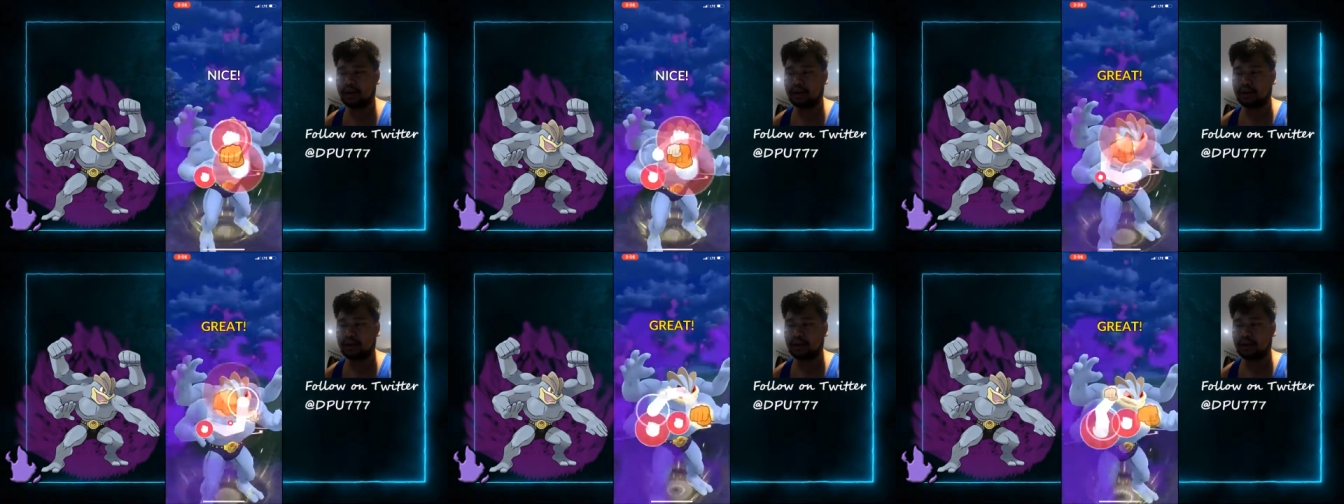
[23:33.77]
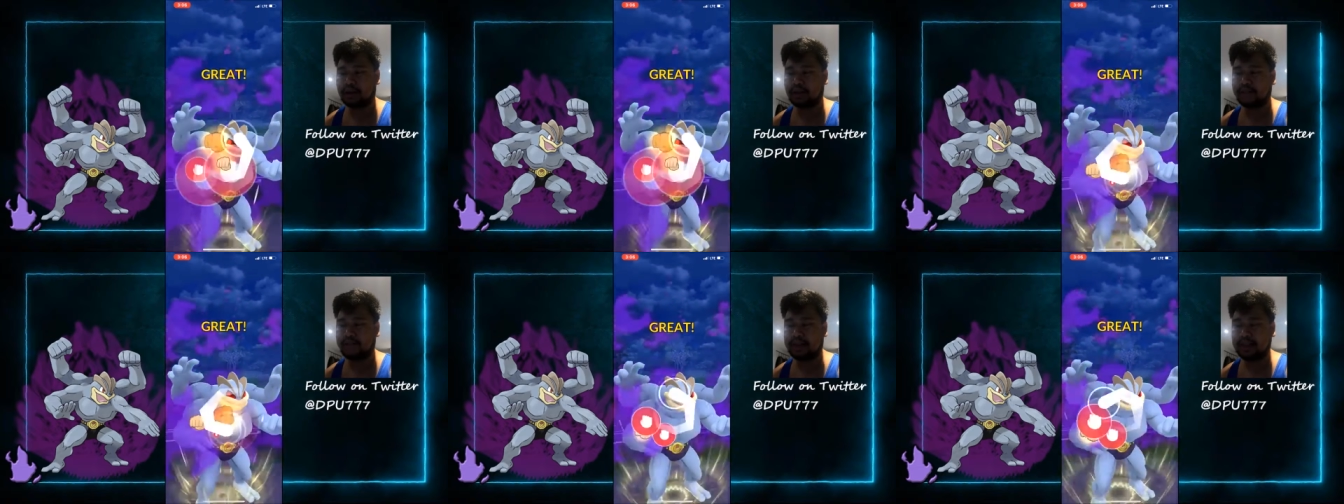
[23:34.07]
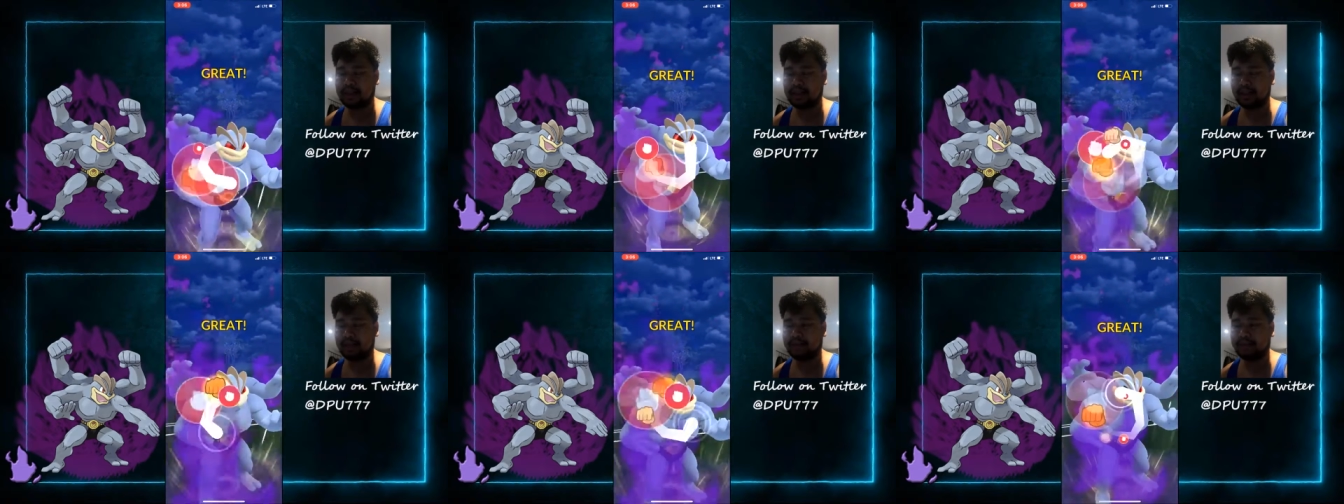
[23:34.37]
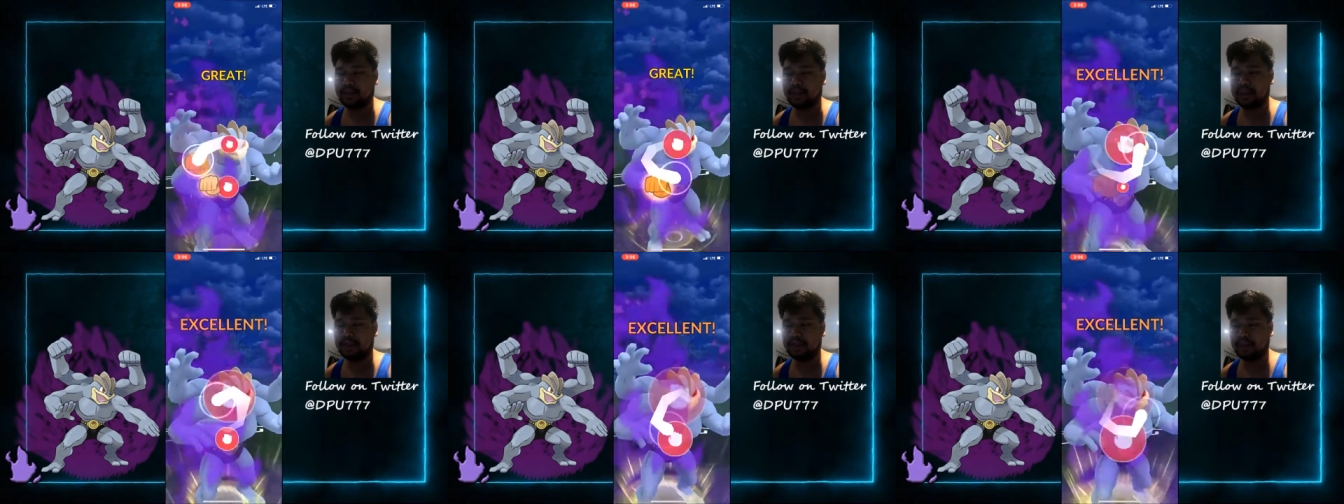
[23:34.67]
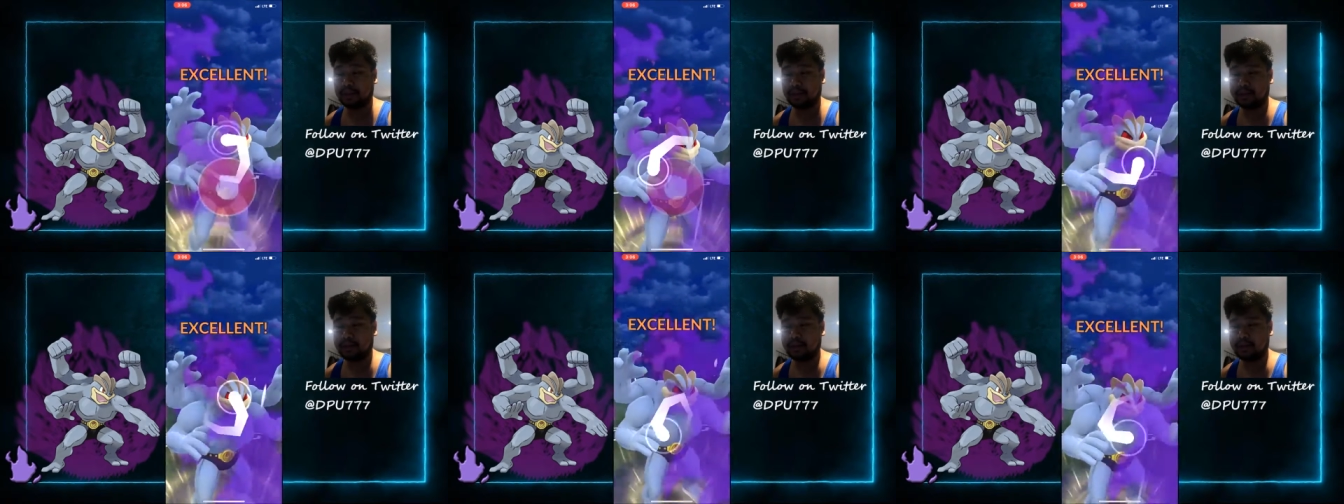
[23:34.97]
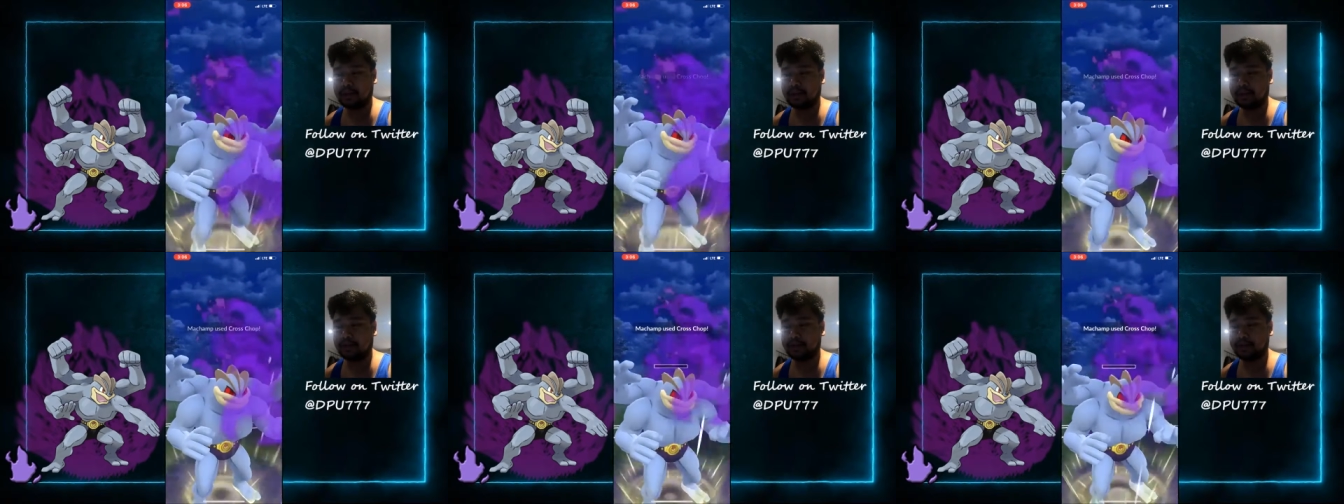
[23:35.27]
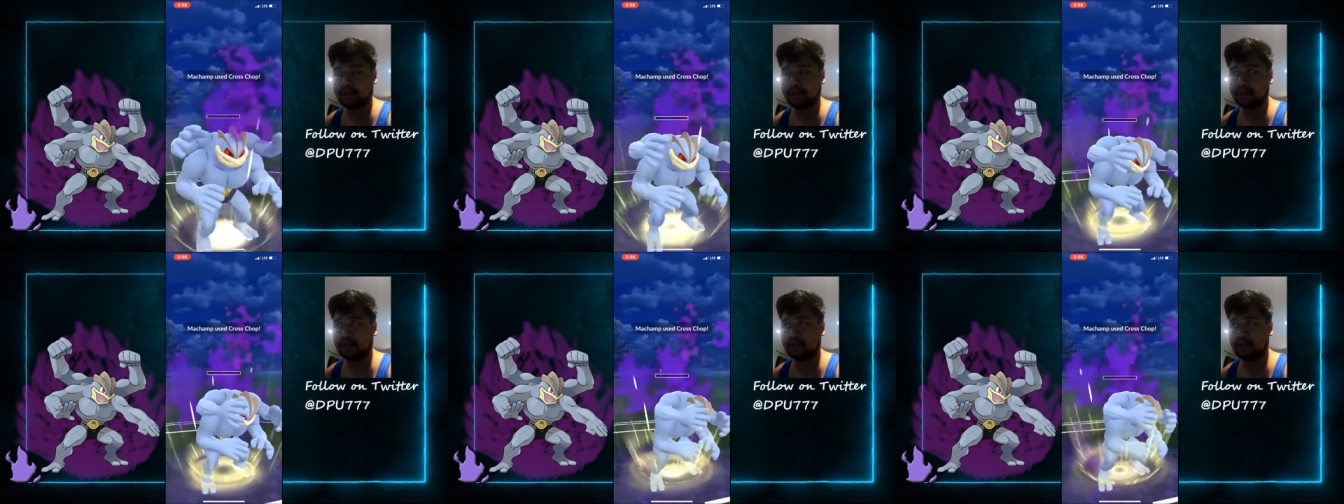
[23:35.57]
So if I shielded that,
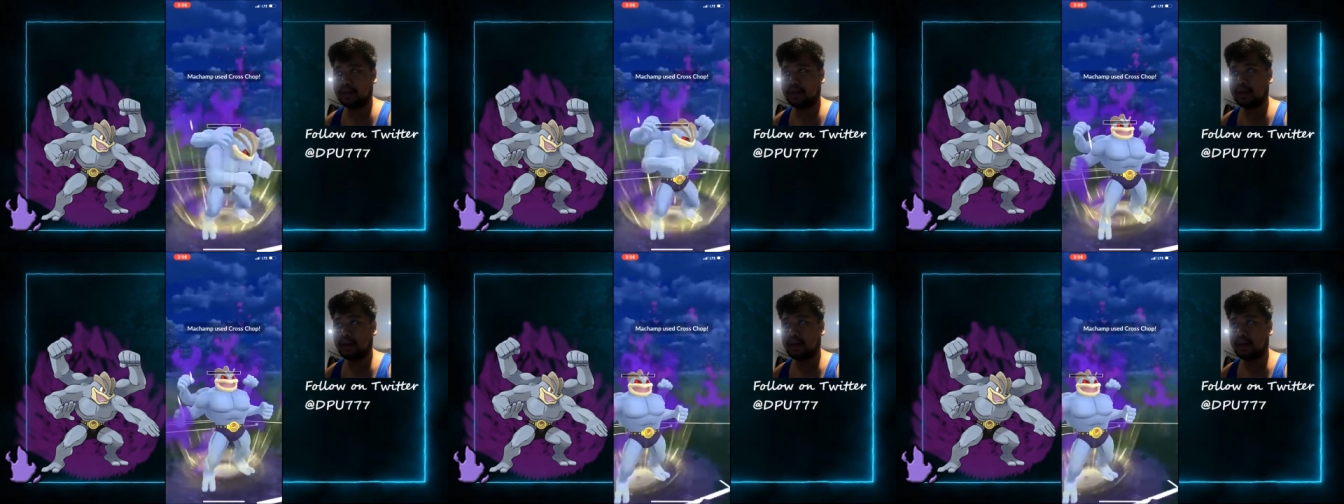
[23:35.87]
because